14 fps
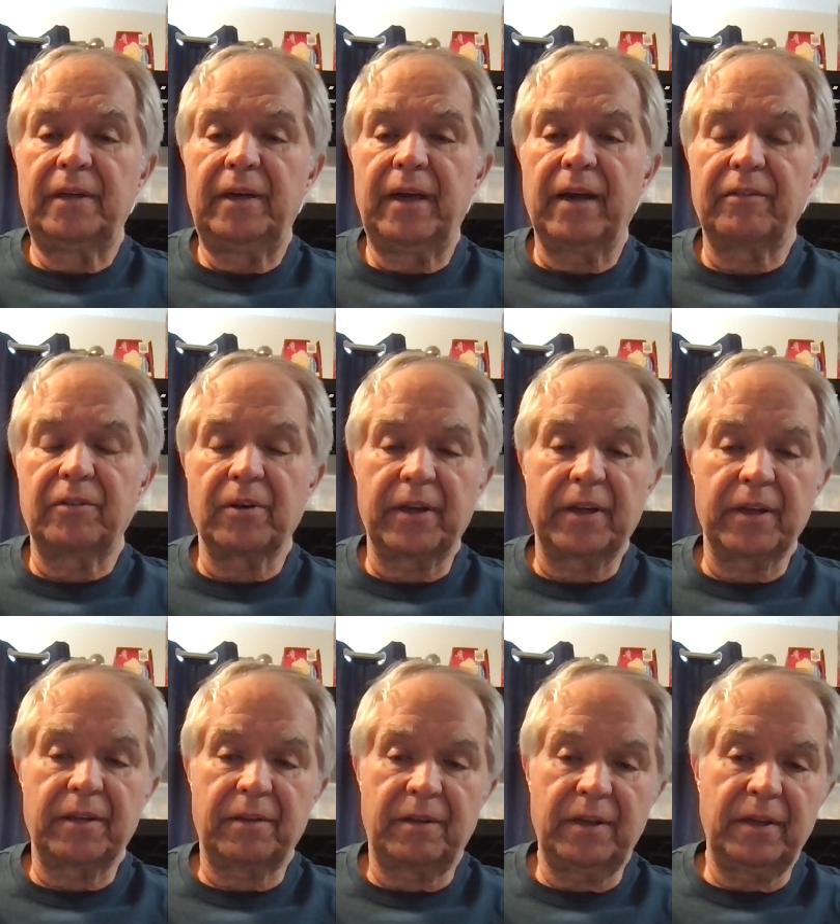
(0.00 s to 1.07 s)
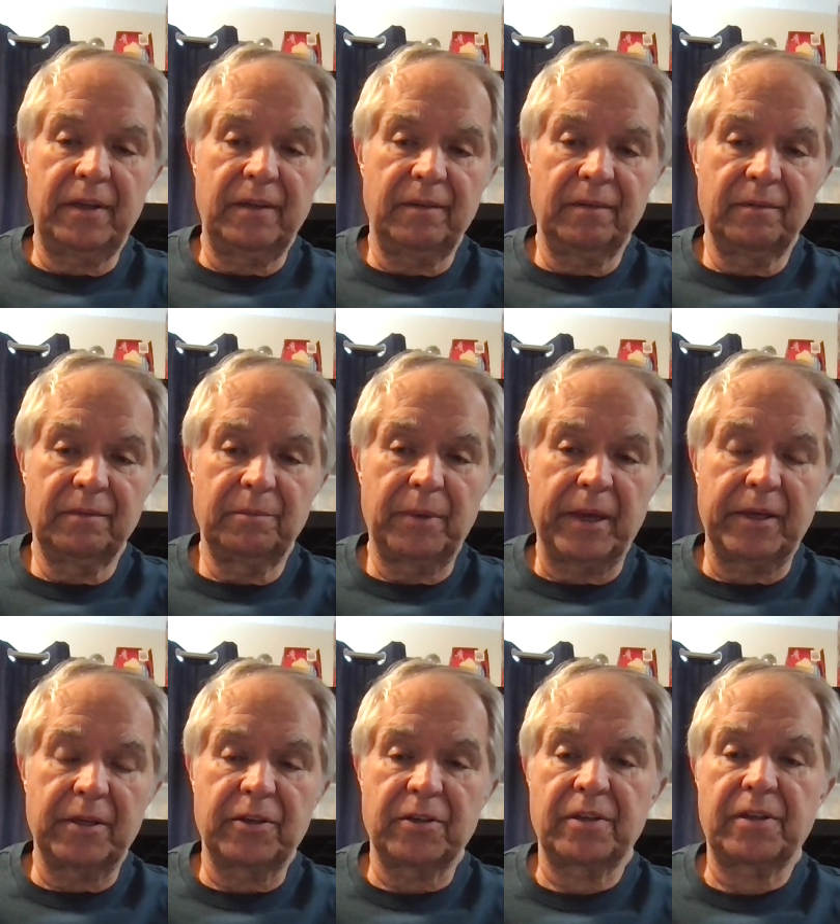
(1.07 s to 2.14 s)
after I get the
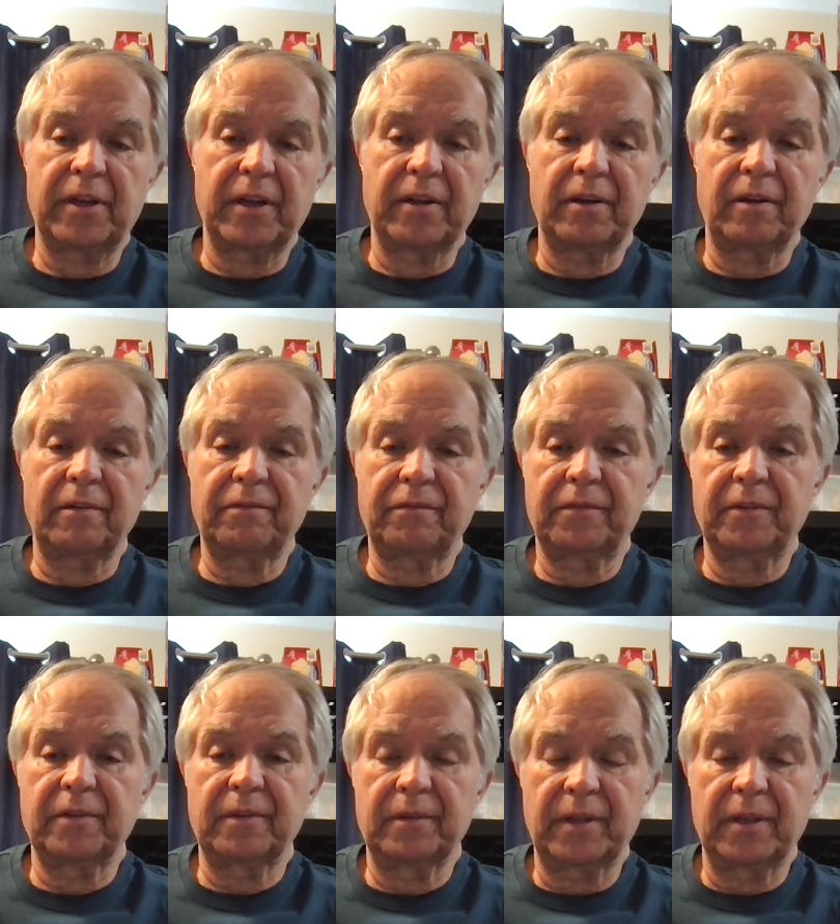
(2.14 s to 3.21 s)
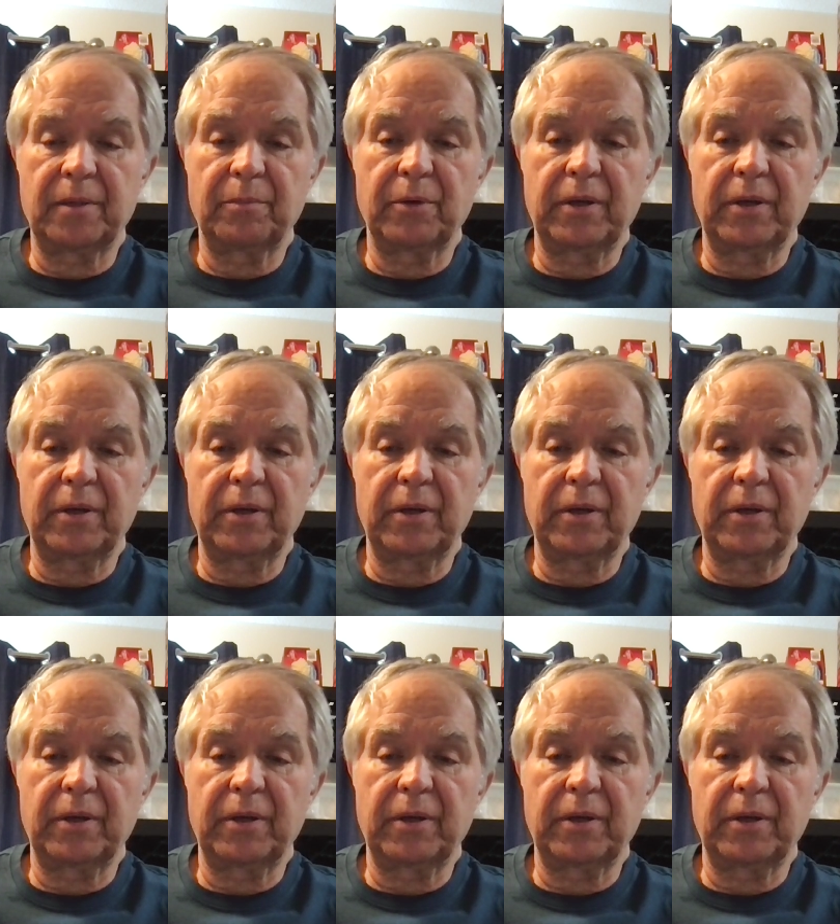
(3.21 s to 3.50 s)
bandages taken off and the,